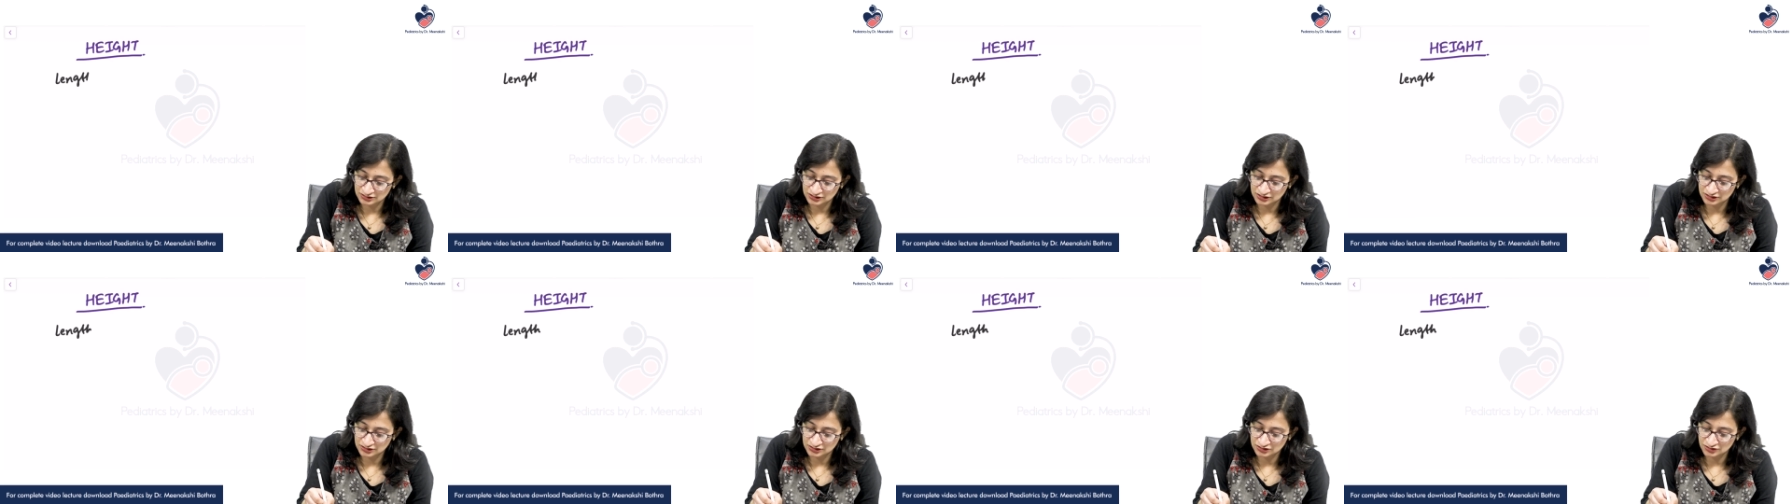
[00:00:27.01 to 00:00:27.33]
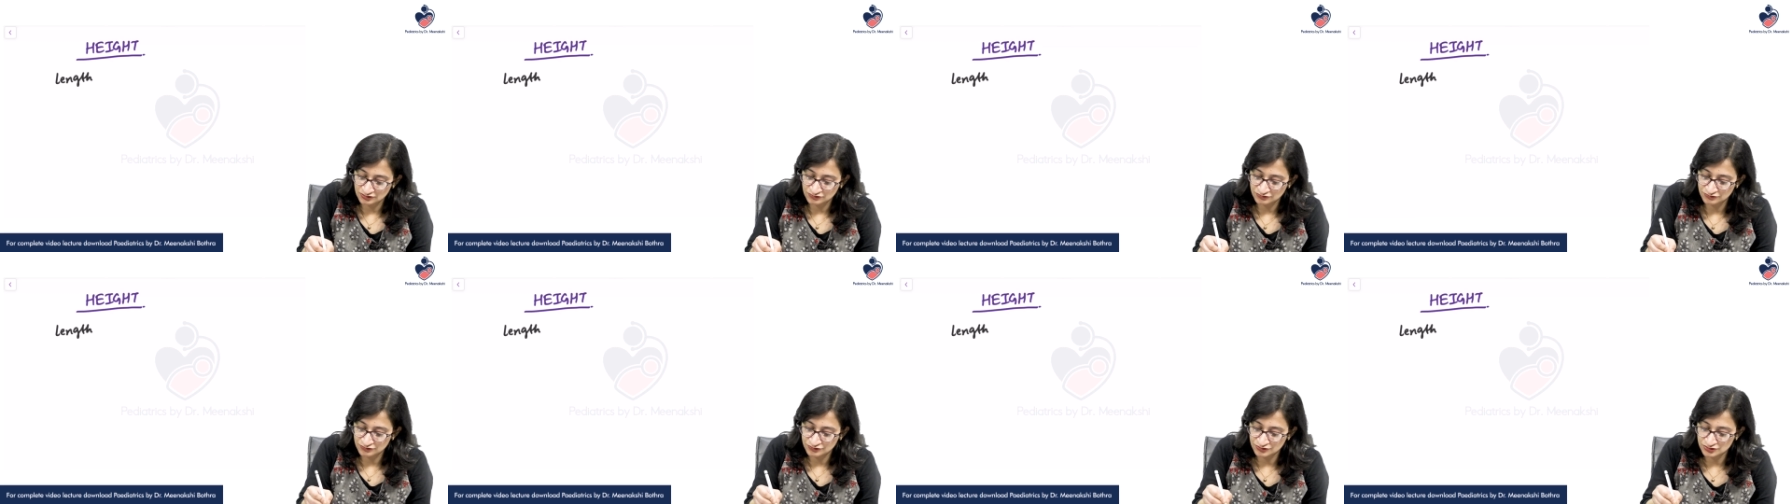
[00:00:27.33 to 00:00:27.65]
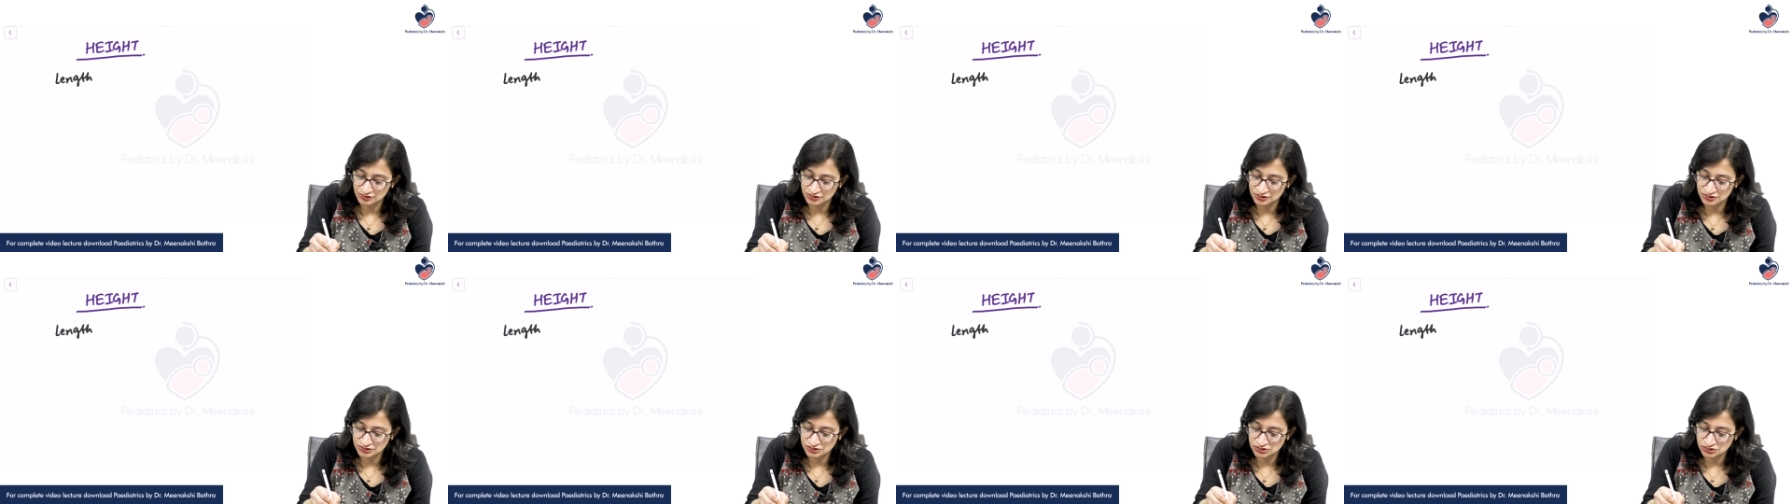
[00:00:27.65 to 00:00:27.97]
in the
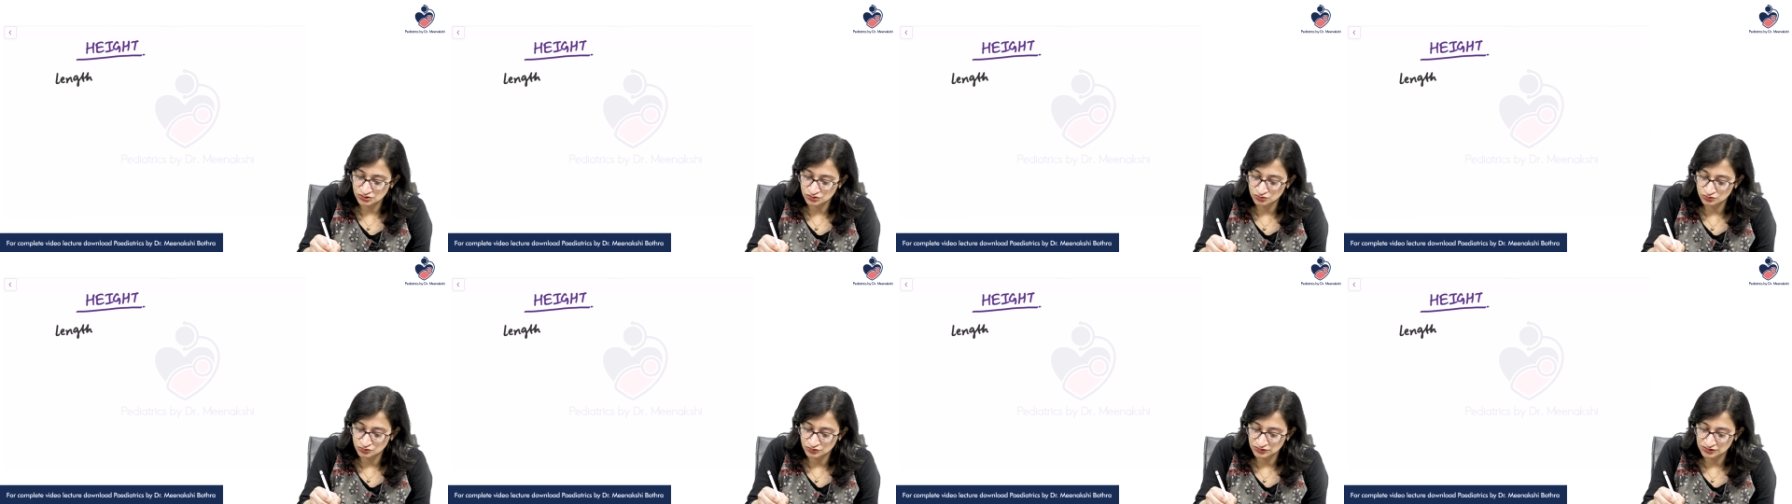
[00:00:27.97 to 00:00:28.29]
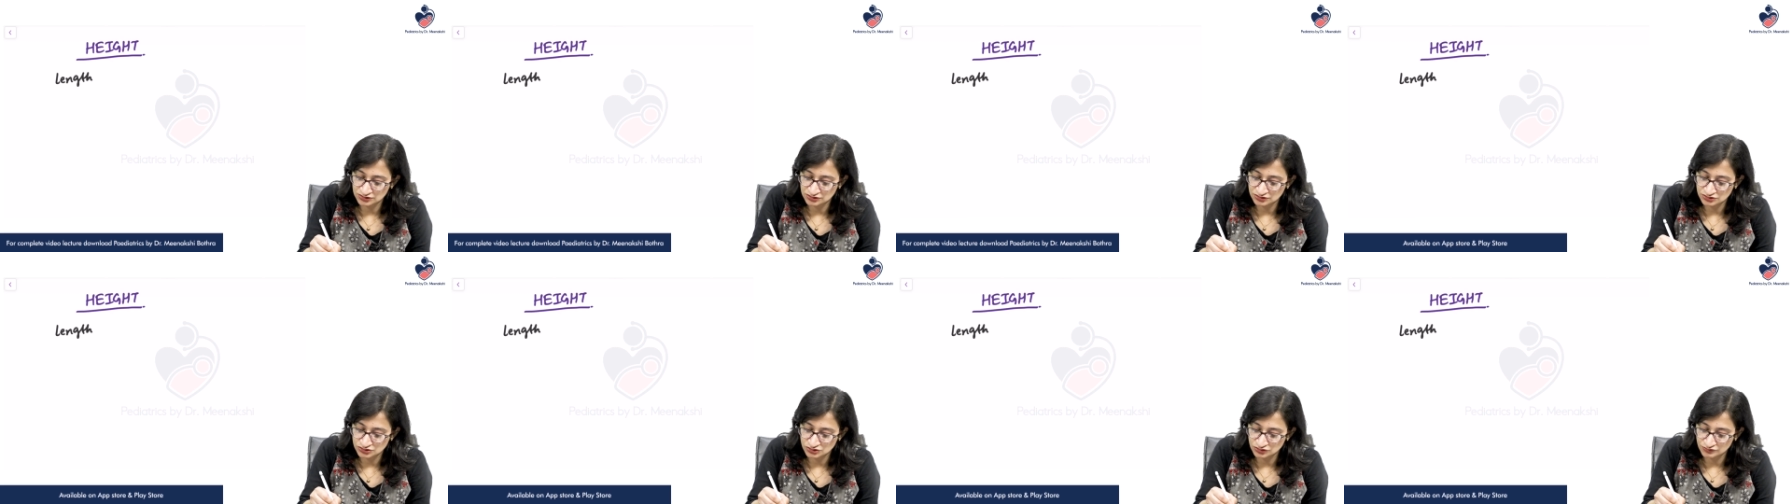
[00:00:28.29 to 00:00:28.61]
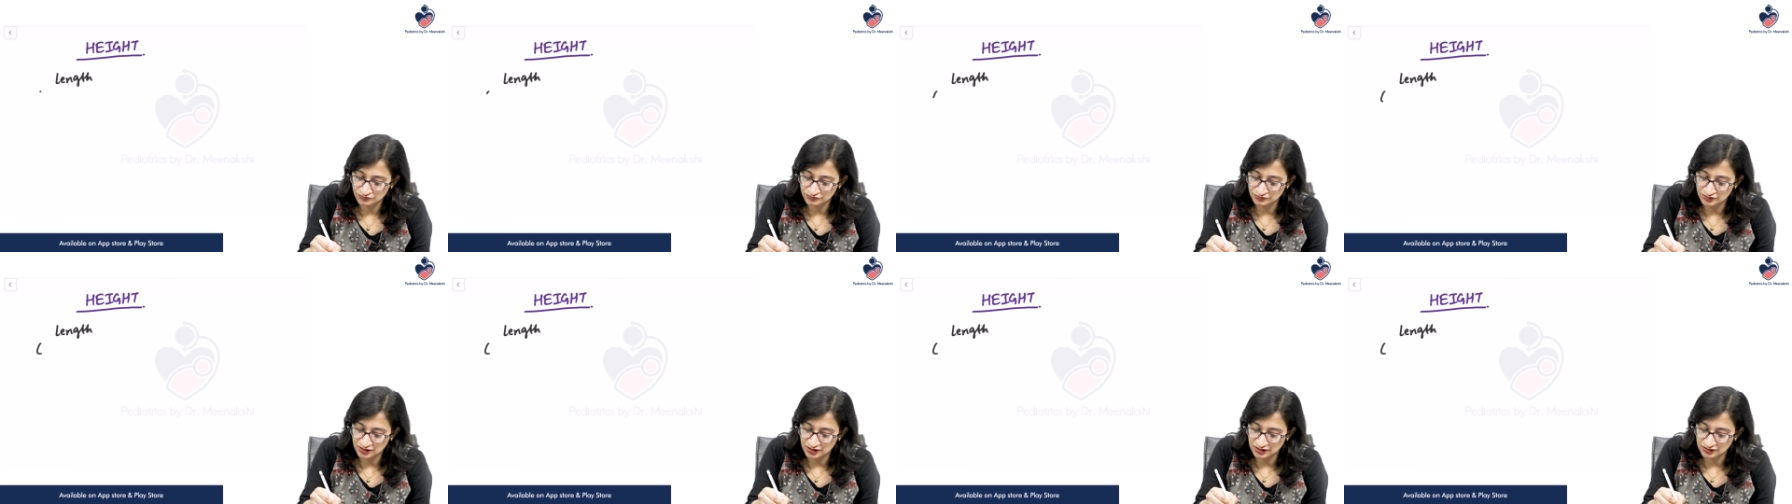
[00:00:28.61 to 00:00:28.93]
first two years
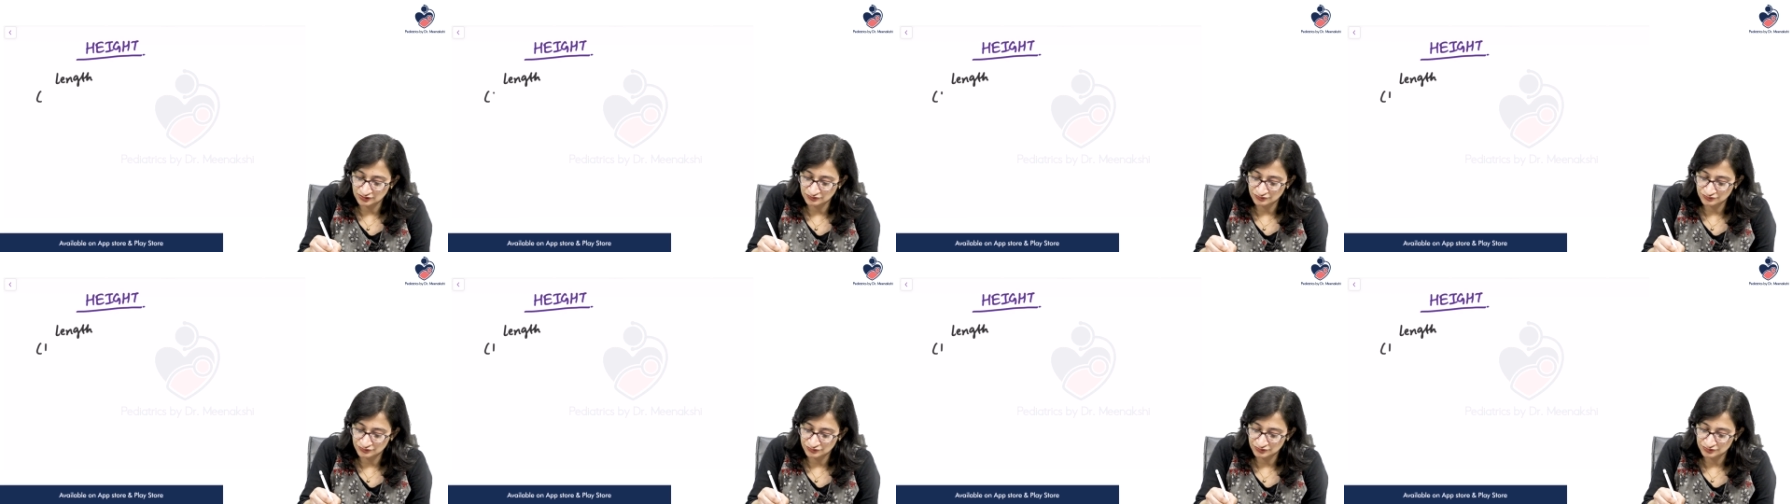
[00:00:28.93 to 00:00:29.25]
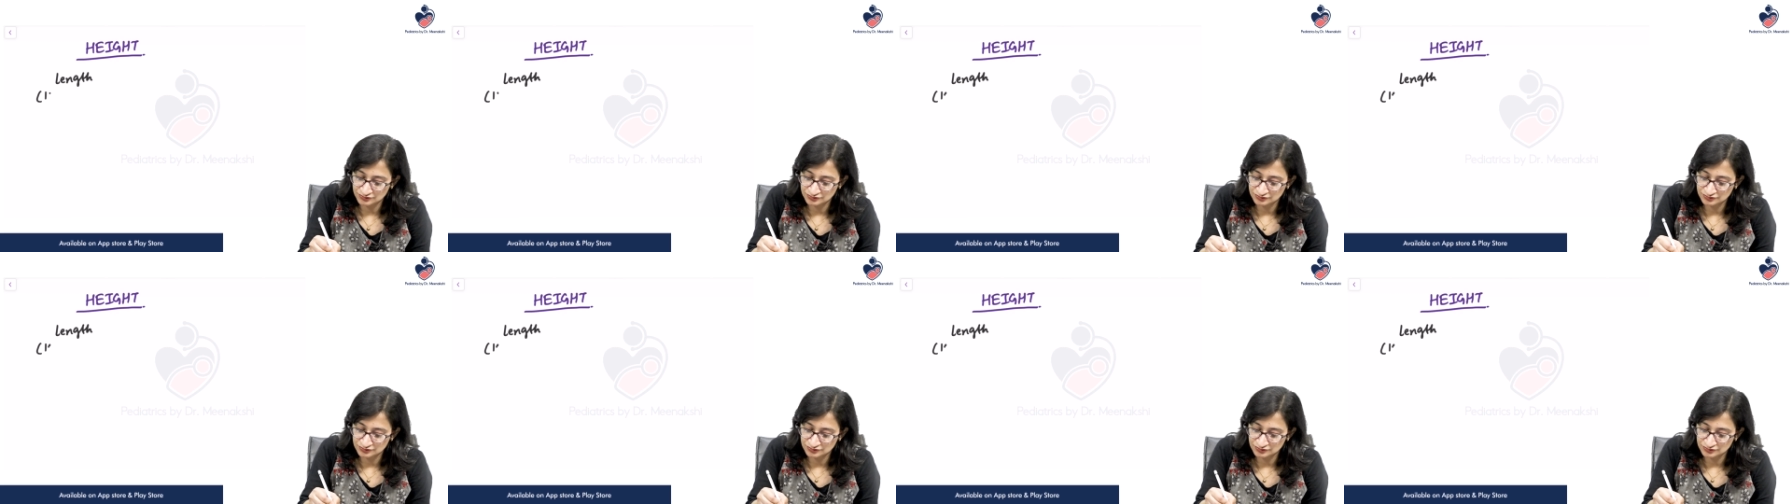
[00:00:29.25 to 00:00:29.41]
of life.